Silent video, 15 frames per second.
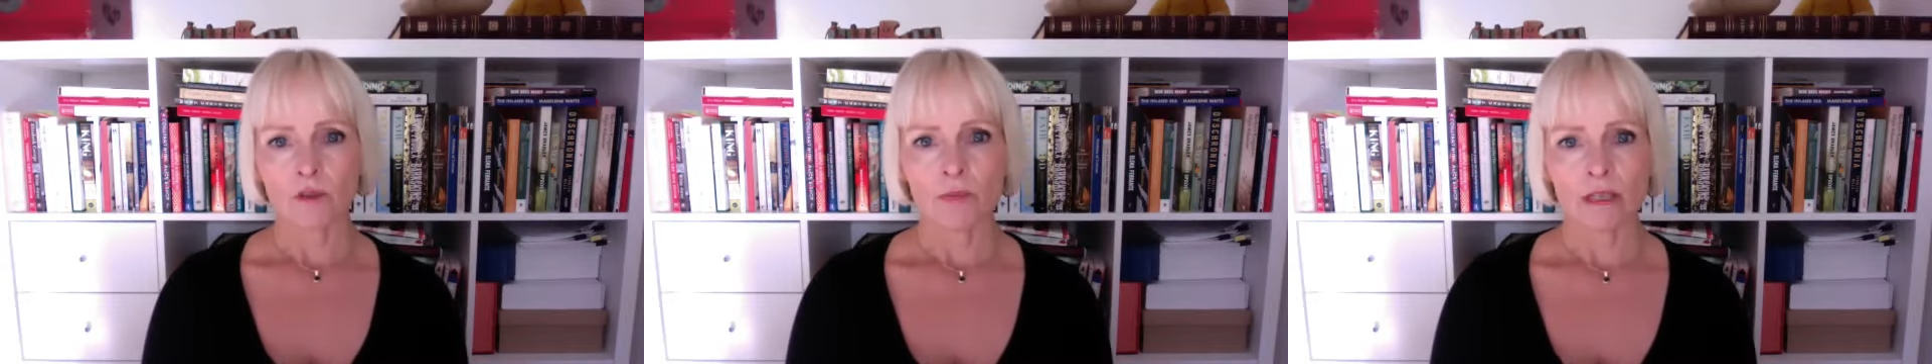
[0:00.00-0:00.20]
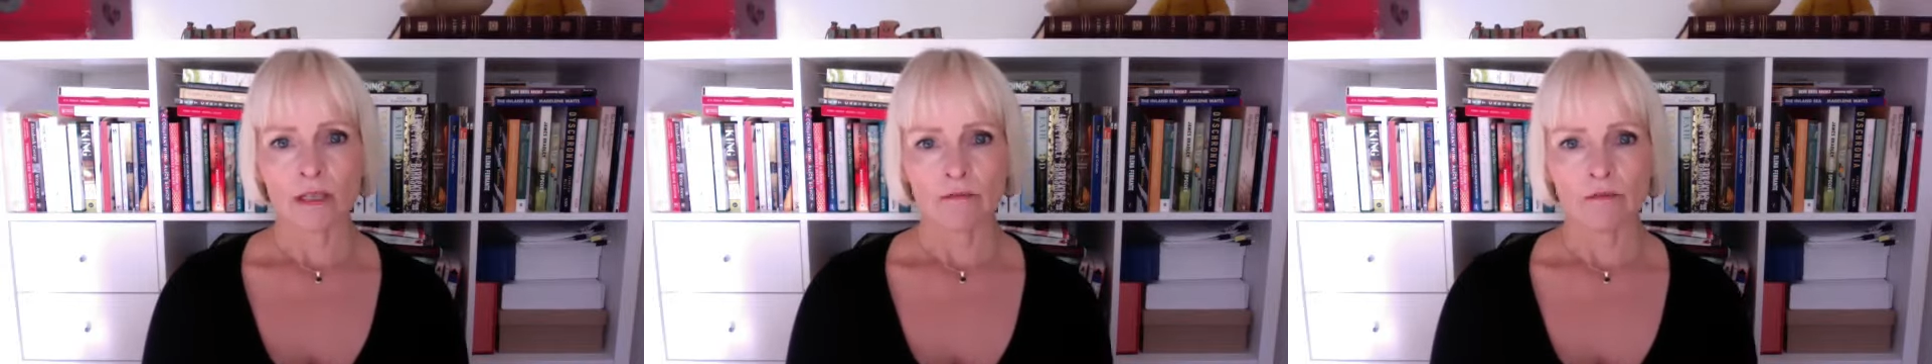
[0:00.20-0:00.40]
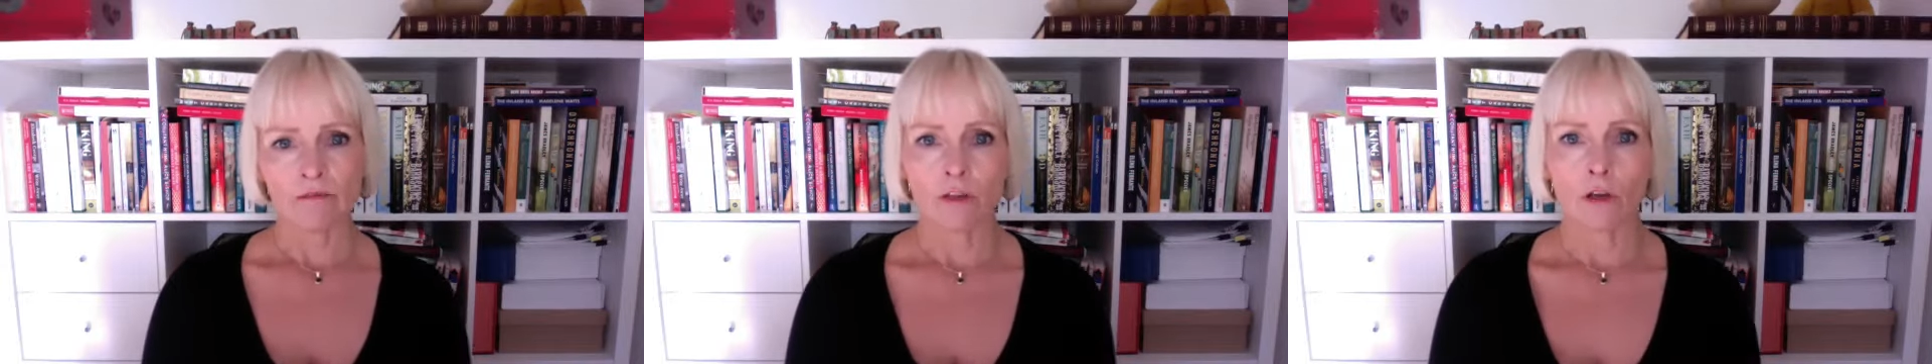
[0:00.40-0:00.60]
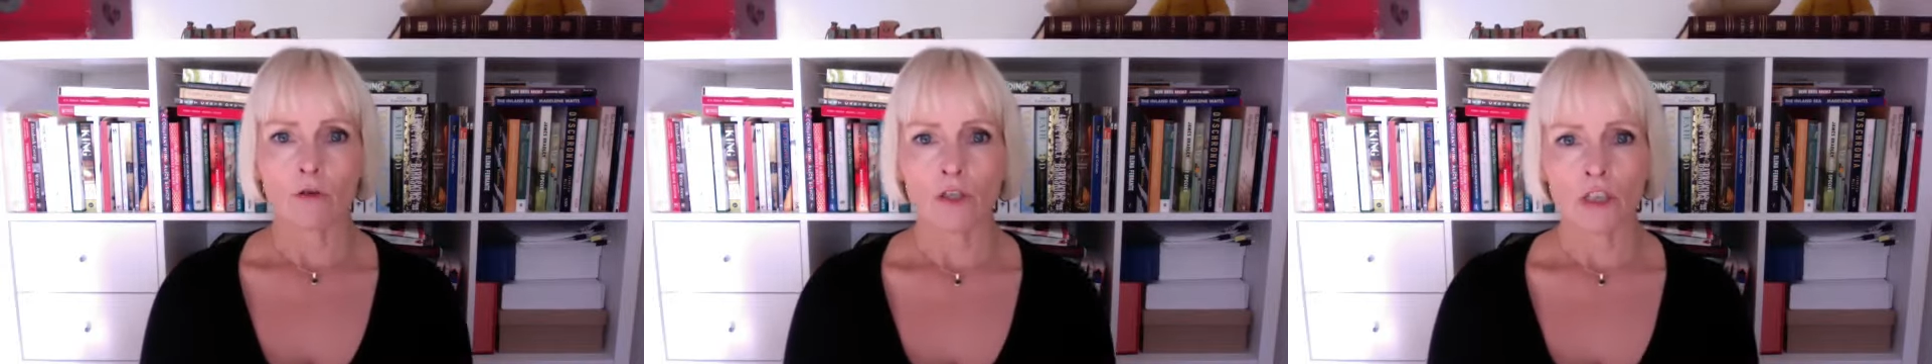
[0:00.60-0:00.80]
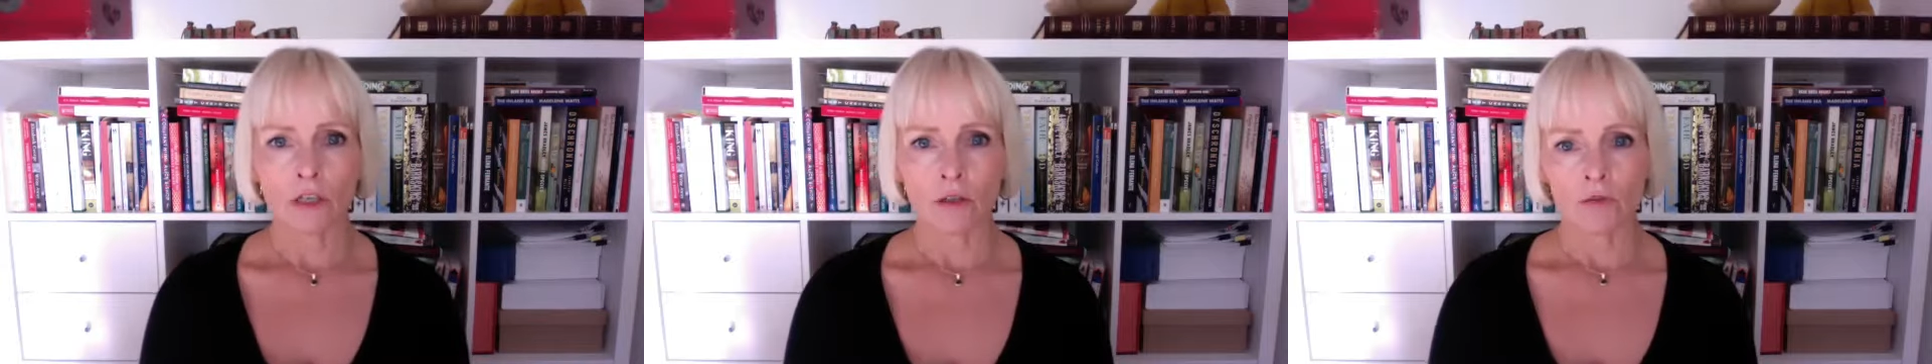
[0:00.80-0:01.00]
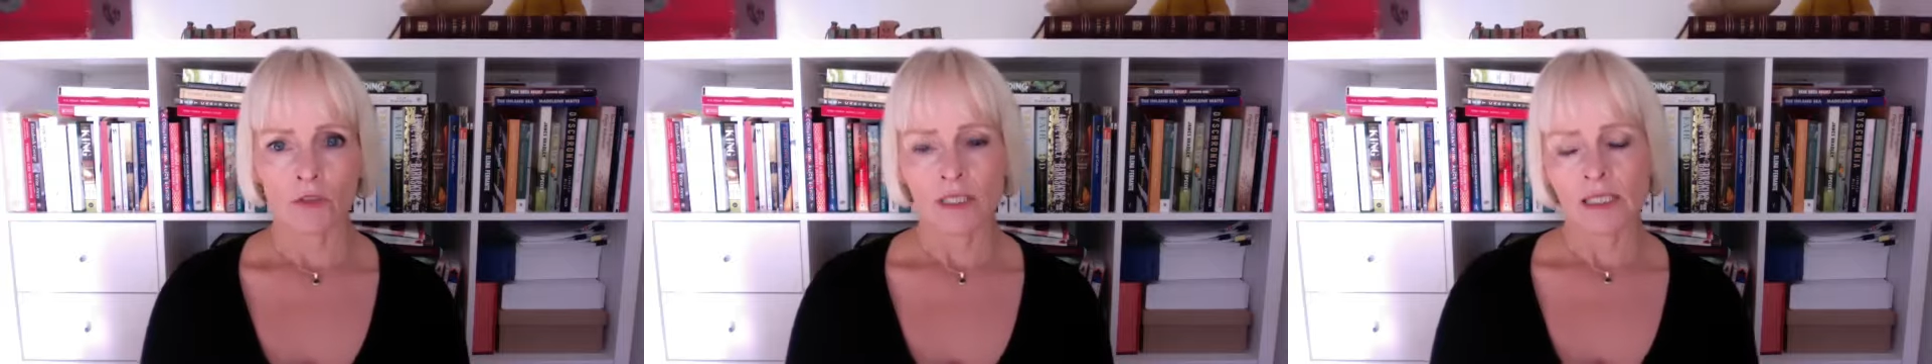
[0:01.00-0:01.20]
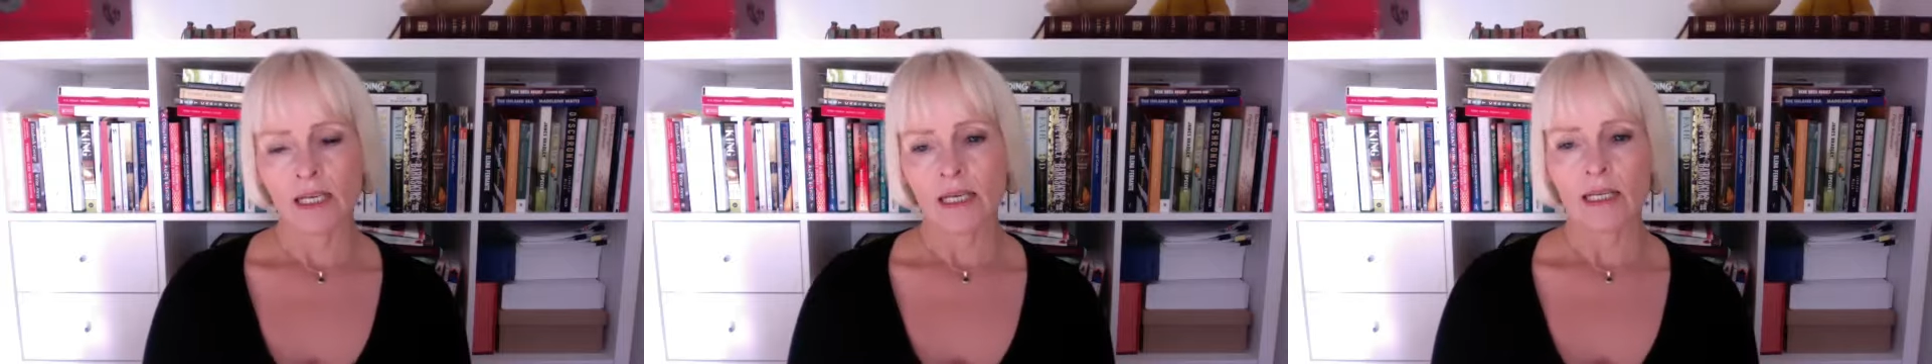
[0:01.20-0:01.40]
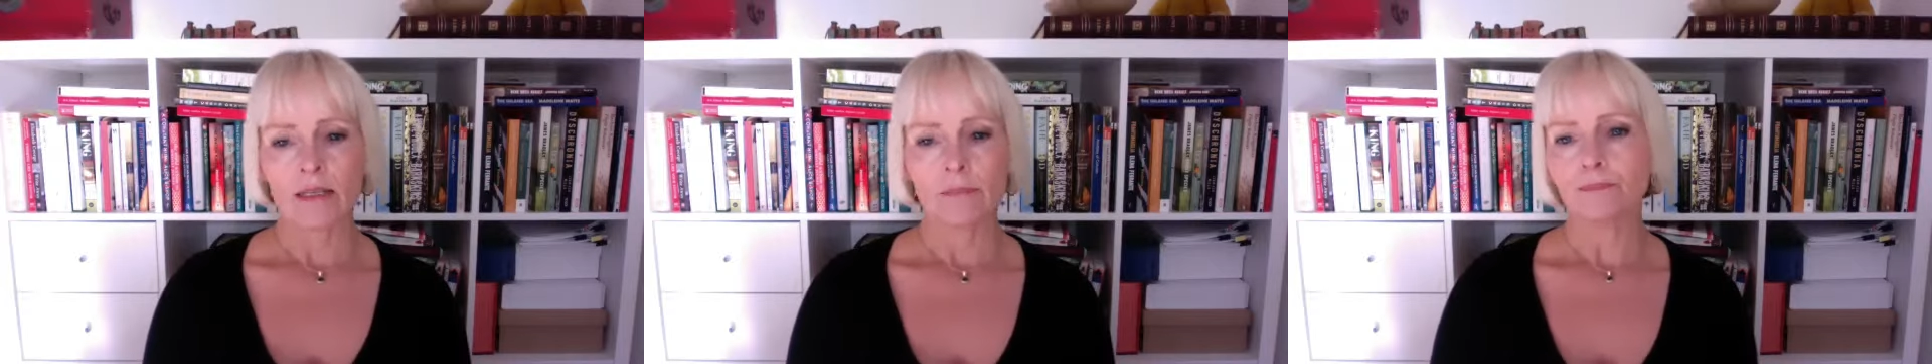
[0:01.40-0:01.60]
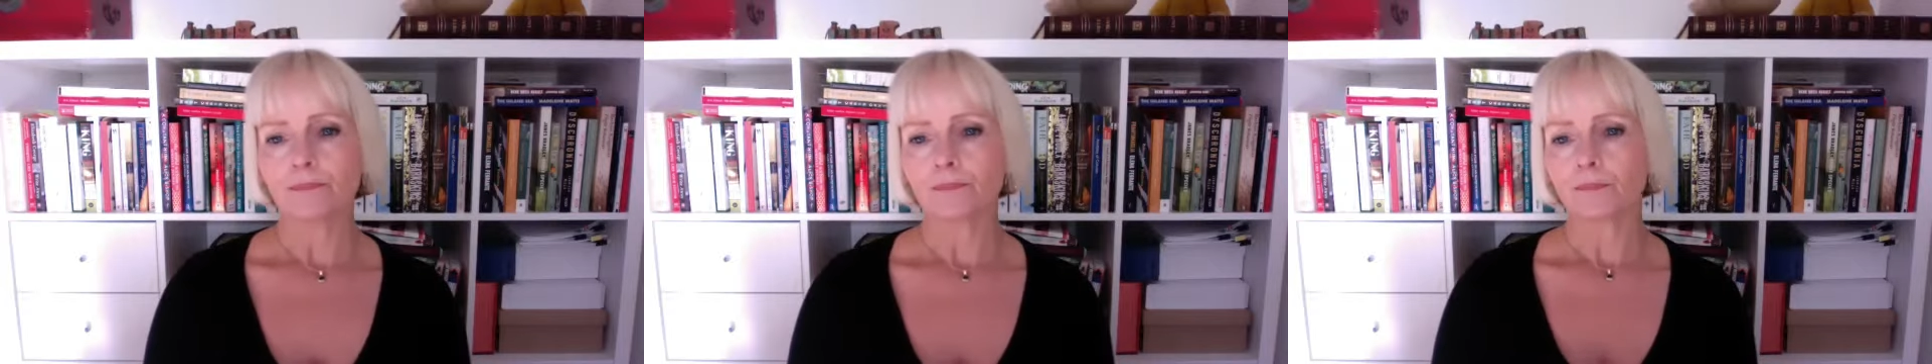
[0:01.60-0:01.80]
to be floating on the sea.